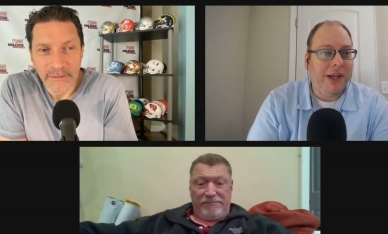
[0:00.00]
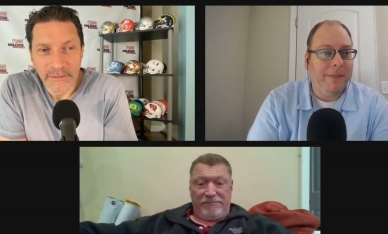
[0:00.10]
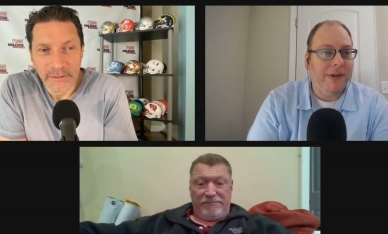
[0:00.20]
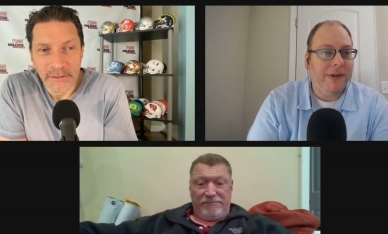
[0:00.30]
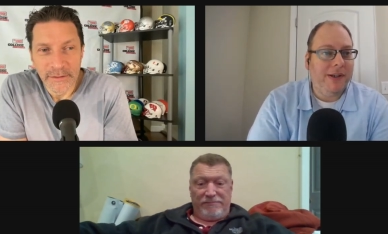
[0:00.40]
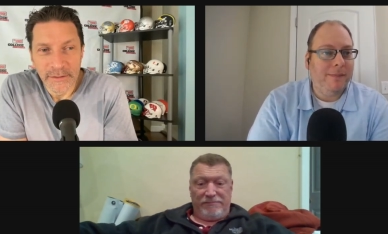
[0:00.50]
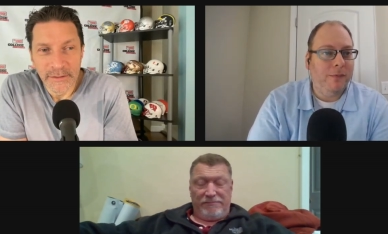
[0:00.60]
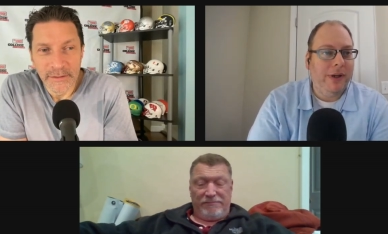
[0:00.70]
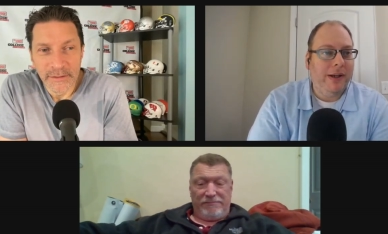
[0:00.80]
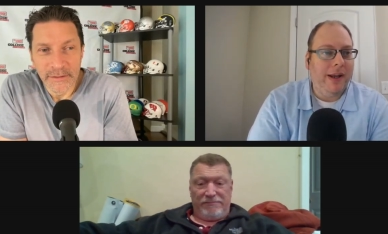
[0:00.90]
Speaker 1: championship
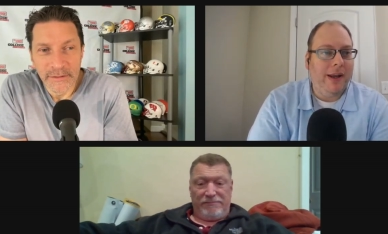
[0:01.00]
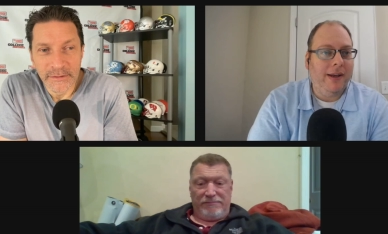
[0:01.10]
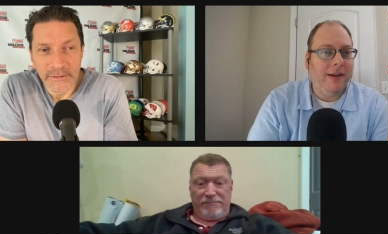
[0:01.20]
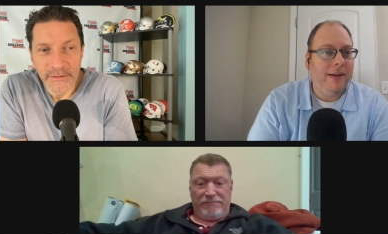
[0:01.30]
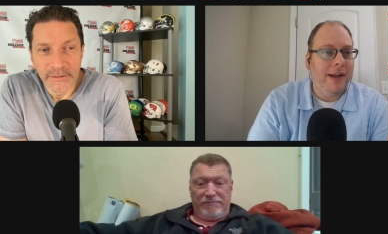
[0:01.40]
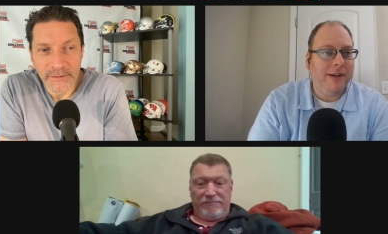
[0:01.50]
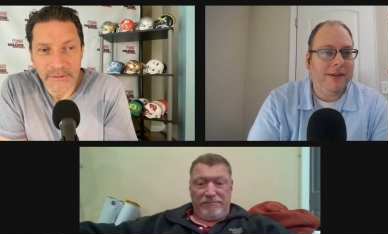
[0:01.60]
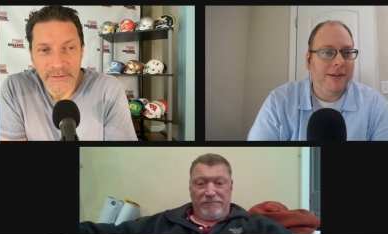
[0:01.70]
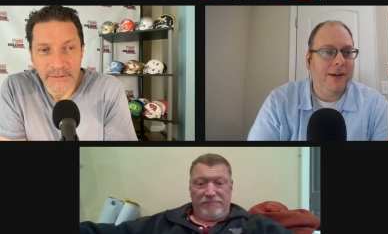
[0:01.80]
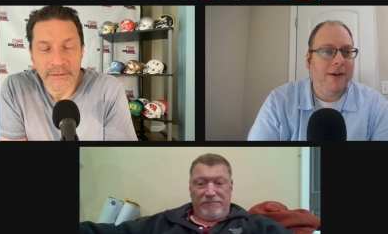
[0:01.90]
weekend
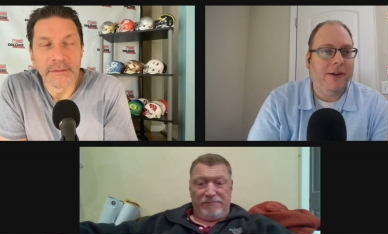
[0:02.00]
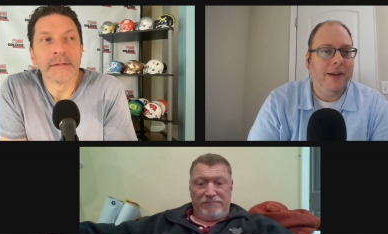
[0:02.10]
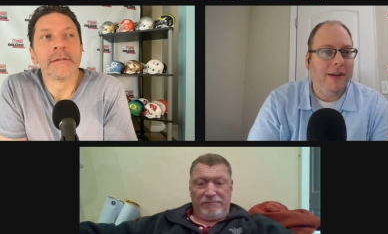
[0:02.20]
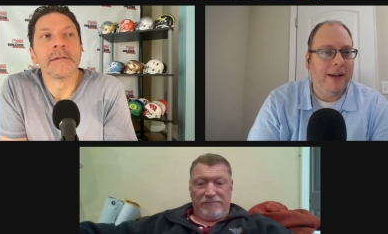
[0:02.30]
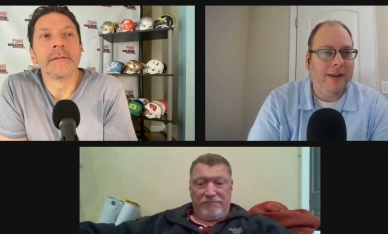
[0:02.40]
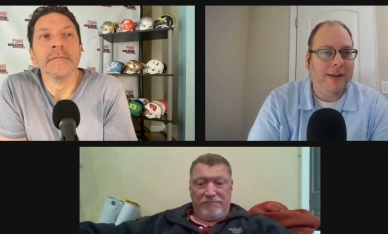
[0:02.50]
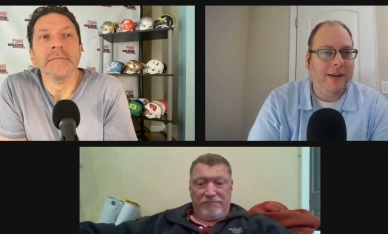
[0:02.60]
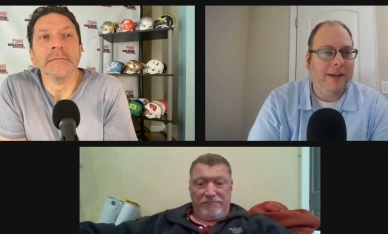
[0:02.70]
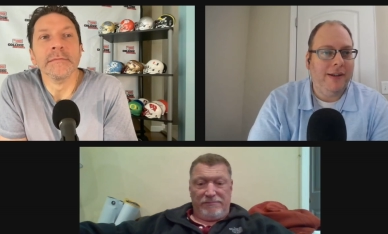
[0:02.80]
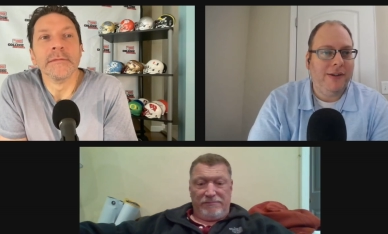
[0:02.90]
next year and then that
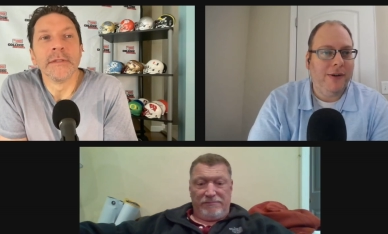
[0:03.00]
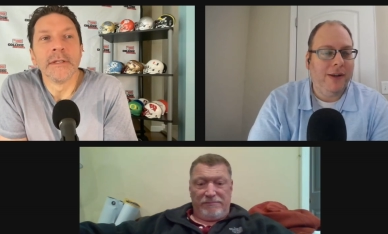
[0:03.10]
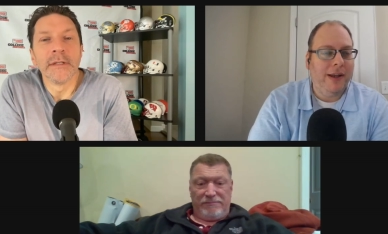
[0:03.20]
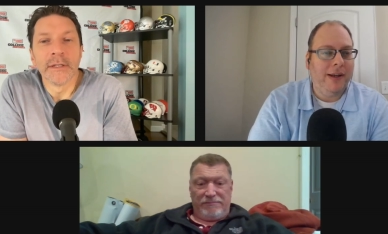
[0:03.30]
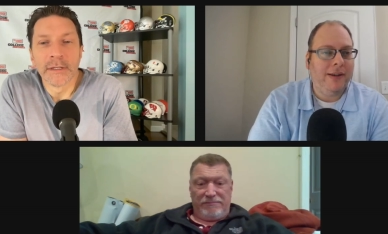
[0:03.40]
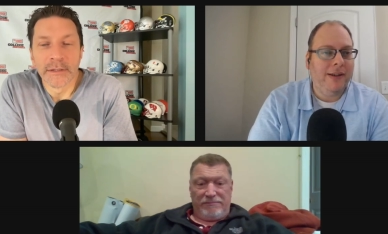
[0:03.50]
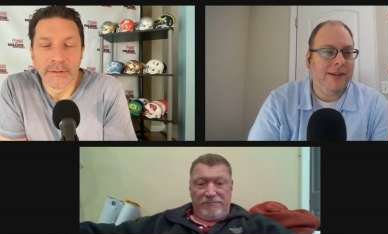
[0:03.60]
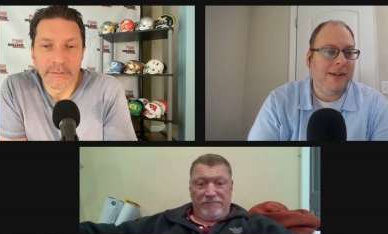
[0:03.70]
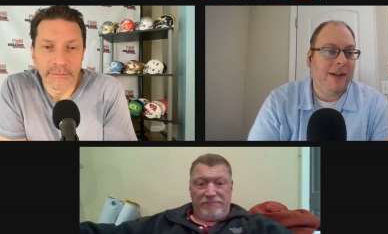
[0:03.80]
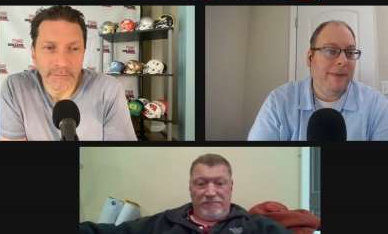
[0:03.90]
leading into it like
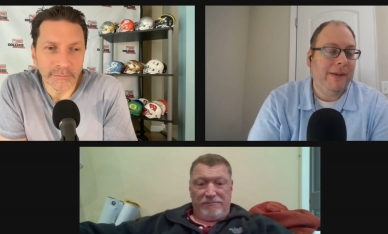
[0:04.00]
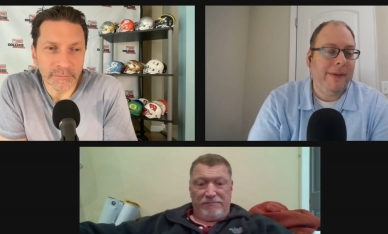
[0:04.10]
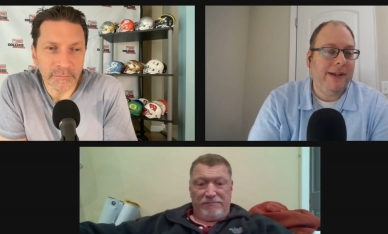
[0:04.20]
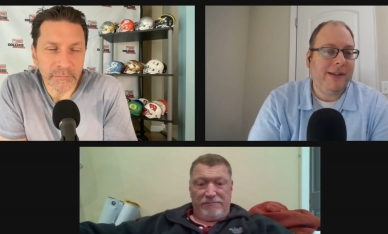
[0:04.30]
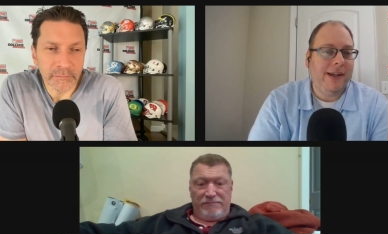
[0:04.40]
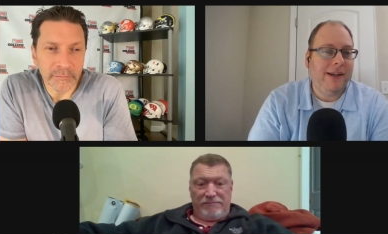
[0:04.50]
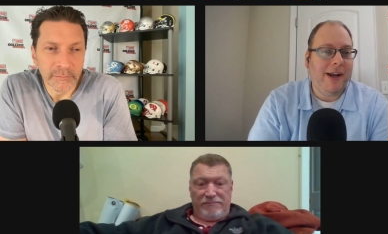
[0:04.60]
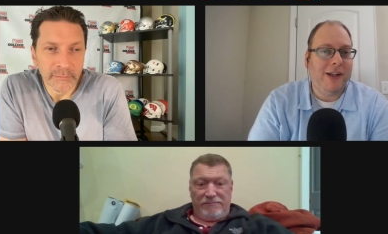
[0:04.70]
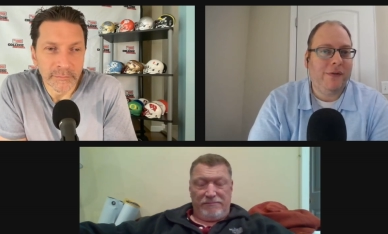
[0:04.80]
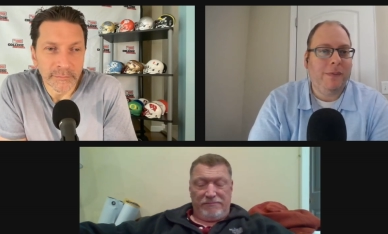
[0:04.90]
this is going to be the biggest thing in
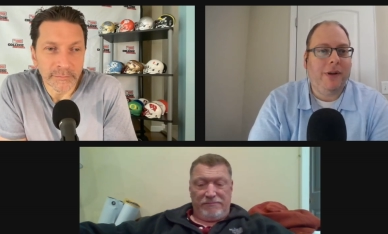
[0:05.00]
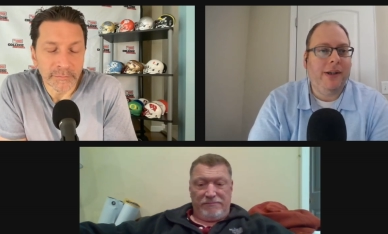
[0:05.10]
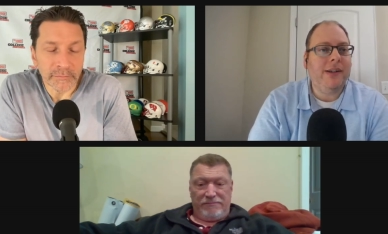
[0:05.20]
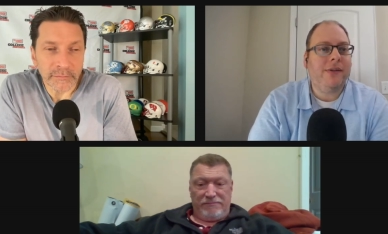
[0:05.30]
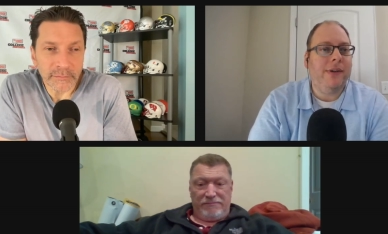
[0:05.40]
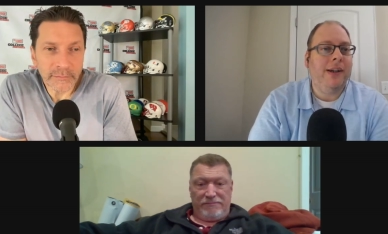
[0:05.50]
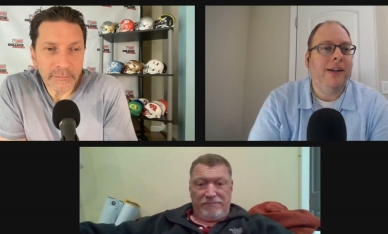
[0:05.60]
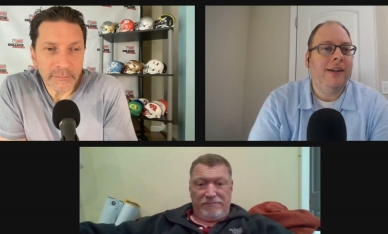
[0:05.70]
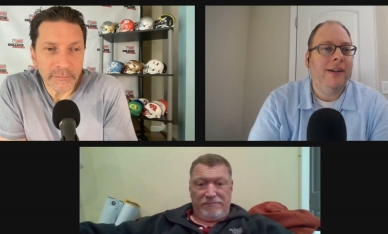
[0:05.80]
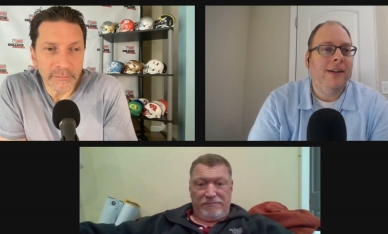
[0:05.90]
college football
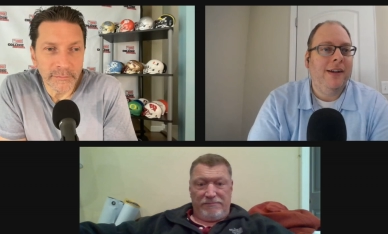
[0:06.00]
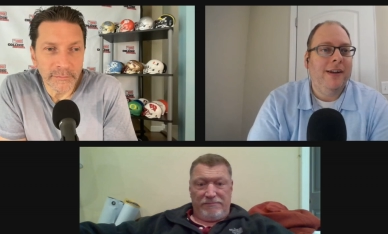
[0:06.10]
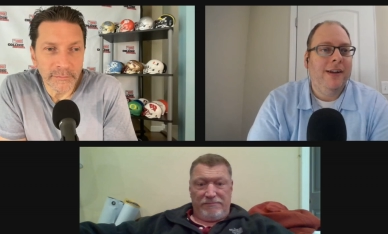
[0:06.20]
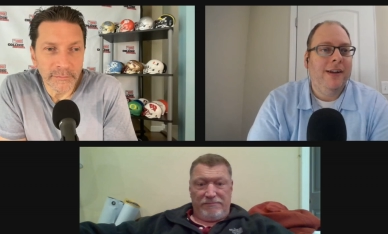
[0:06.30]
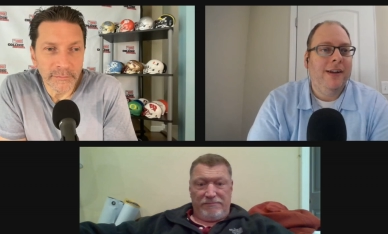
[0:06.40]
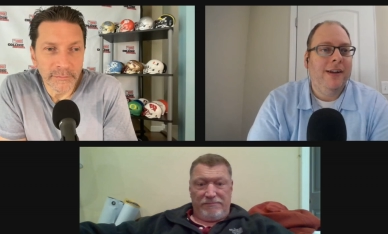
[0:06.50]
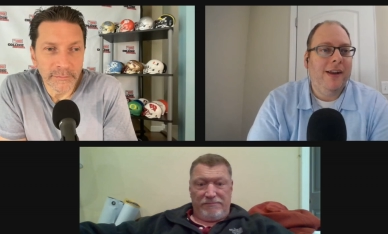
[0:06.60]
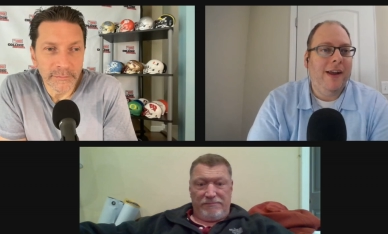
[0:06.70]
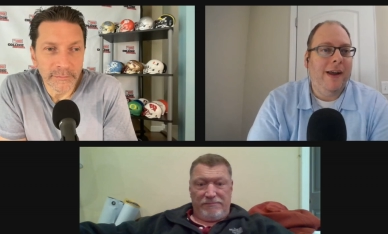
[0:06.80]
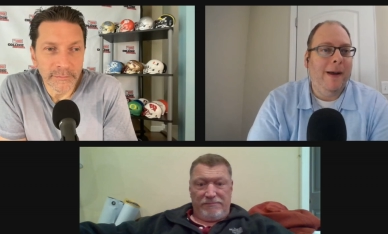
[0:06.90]
history
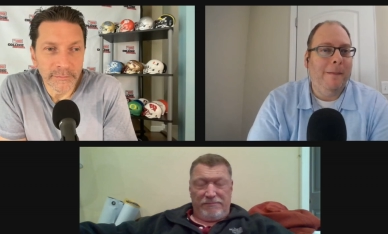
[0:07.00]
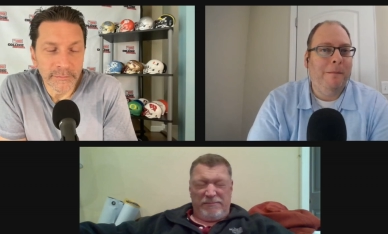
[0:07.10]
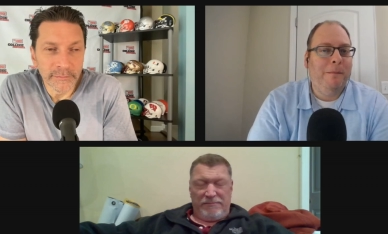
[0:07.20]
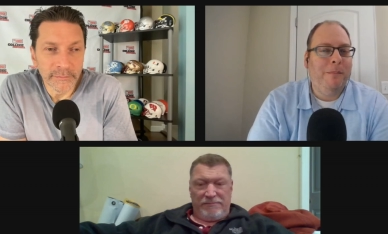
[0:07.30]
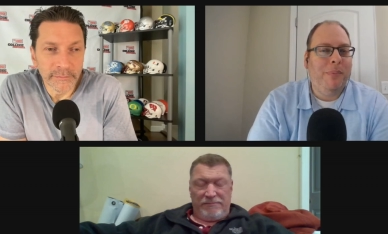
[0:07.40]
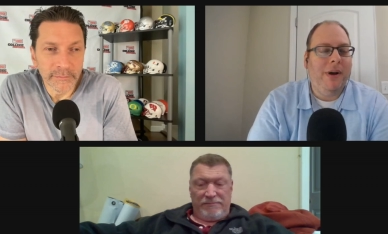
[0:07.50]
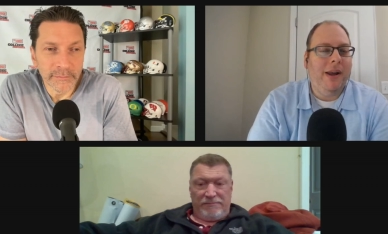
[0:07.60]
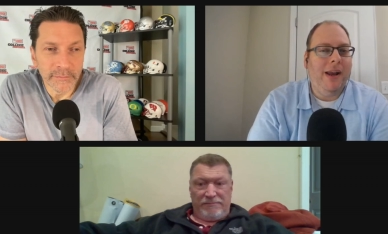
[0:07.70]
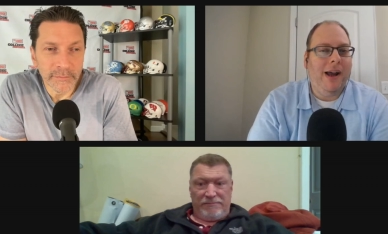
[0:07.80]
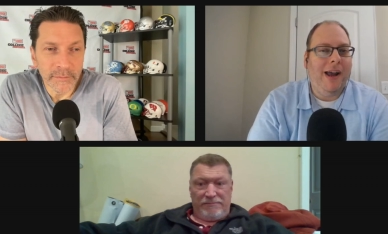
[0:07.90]
uh,
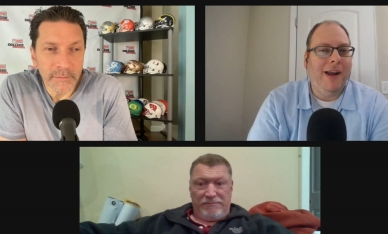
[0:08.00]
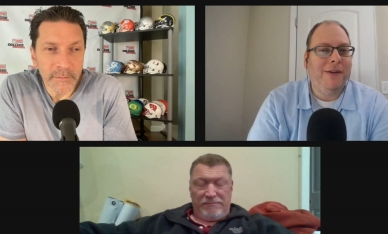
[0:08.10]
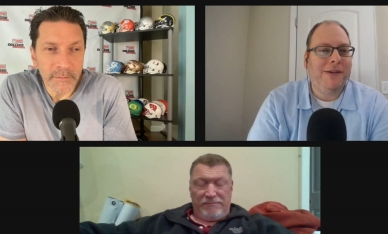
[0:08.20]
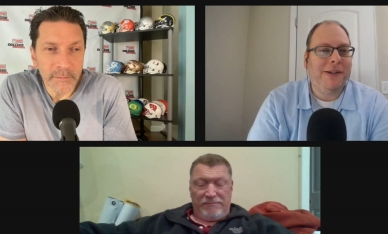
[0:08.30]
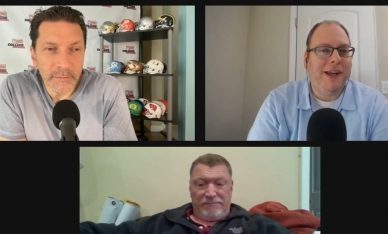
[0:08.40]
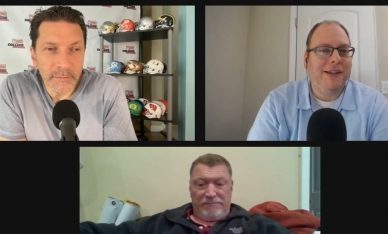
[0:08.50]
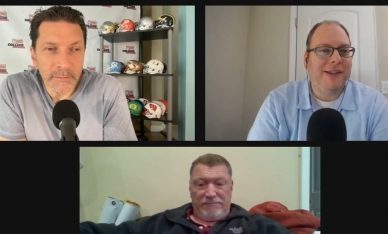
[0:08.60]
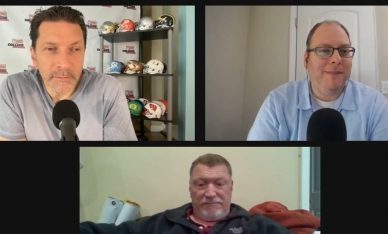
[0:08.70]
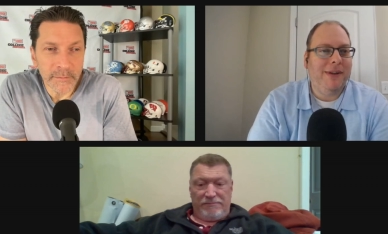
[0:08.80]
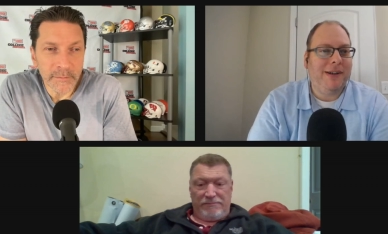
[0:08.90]
but I understand
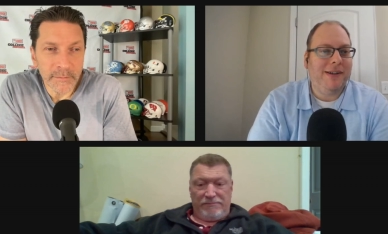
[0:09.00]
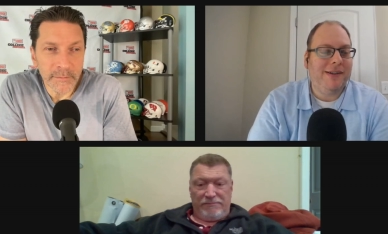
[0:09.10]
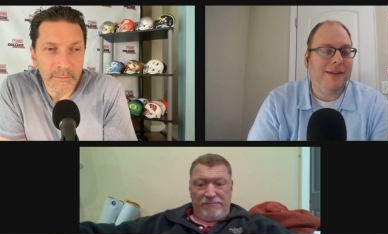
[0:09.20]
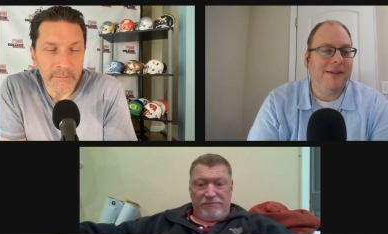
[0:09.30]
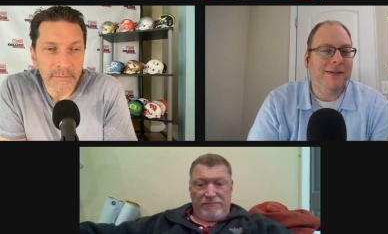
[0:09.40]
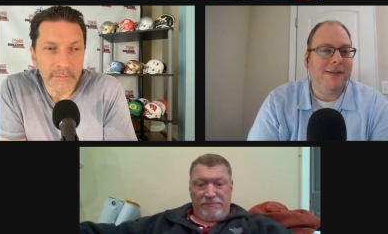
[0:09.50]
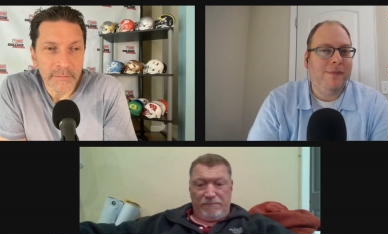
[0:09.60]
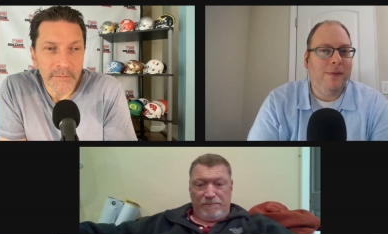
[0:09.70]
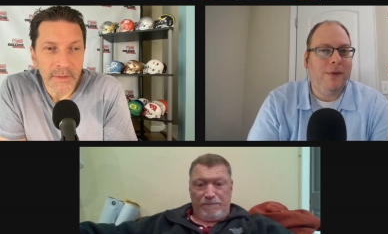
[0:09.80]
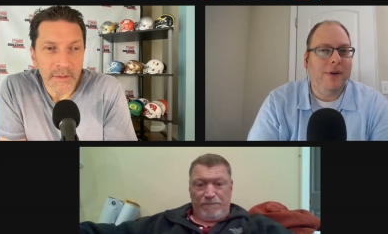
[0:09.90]
some of the concerns
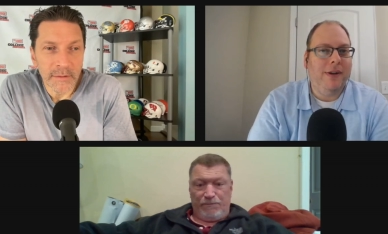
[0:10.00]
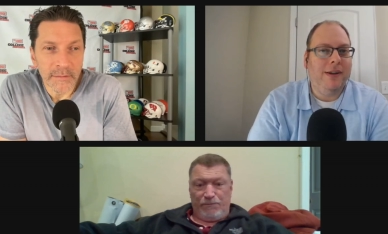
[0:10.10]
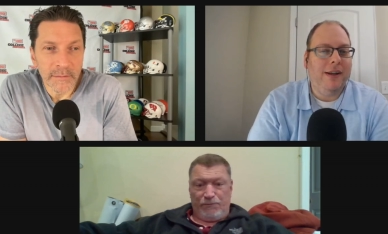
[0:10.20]
for it.